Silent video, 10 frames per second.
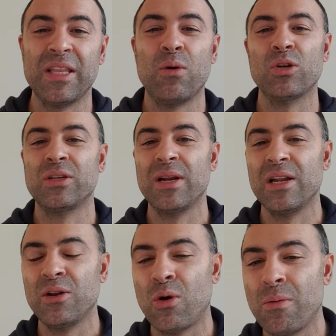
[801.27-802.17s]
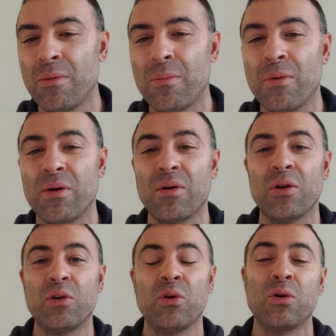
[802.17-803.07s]
There was really no
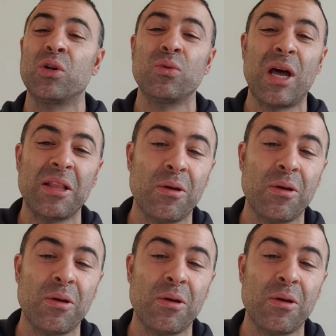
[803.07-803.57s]
doubt